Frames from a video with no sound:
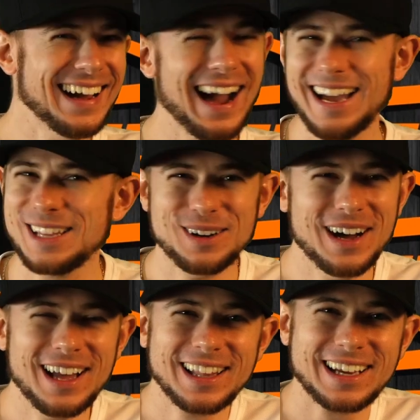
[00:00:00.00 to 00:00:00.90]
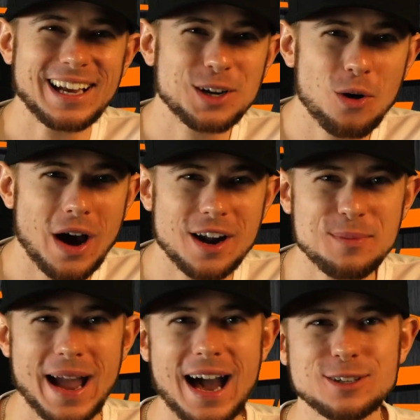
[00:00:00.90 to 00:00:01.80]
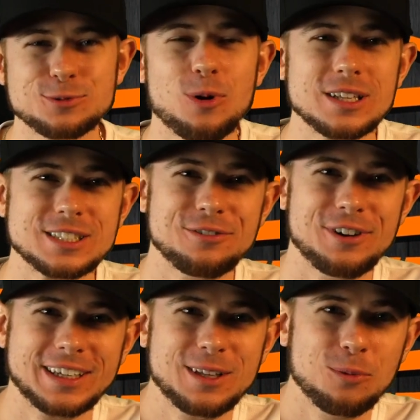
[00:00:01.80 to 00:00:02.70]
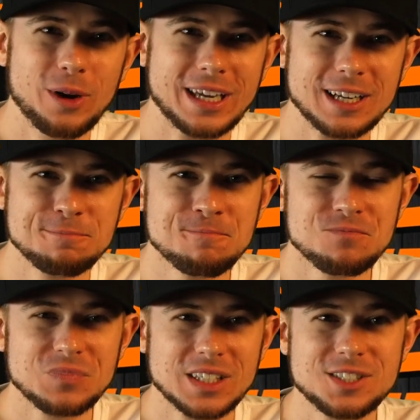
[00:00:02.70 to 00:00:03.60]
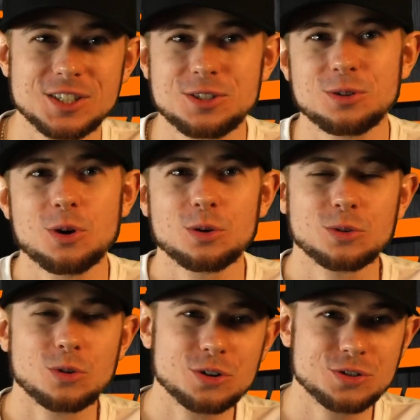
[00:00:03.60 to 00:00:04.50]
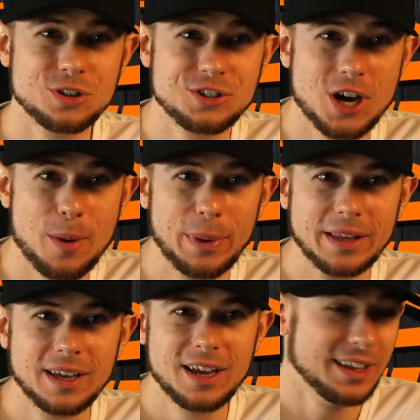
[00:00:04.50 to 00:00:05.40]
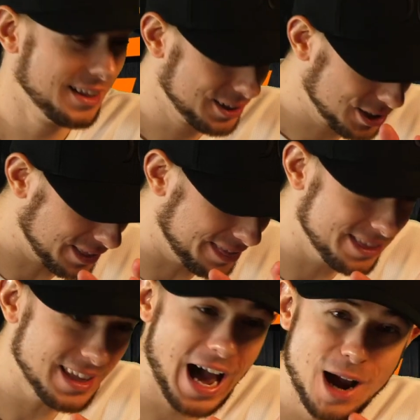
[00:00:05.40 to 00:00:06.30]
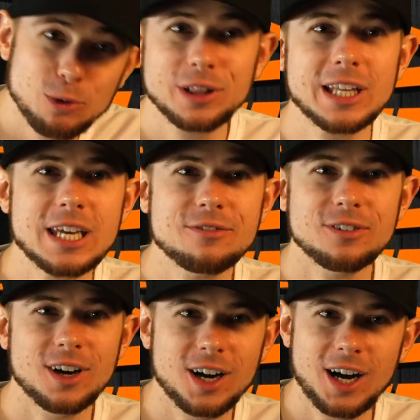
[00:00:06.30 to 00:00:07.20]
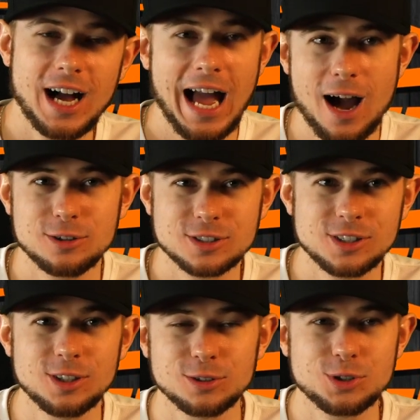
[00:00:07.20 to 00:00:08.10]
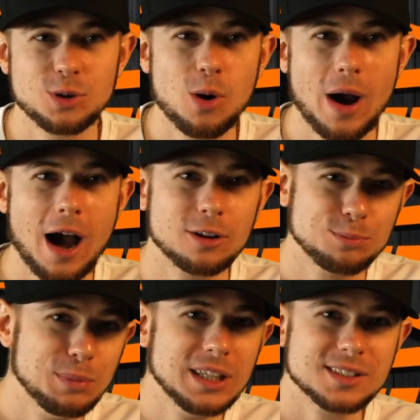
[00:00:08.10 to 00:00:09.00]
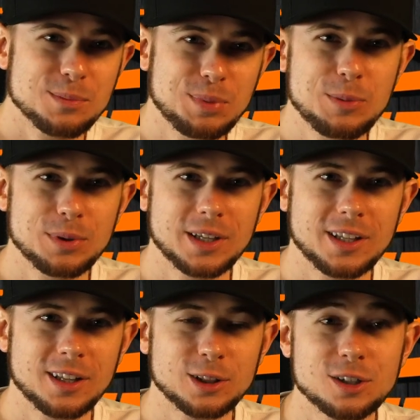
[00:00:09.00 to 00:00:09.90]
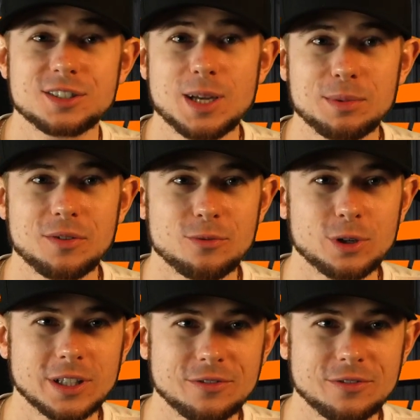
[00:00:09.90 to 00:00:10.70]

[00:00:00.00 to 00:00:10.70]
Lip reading: I don't, like, I go out of my house once a fucking week just to go grocery shopping. I would leave a house, to go out and meet some people and learn something really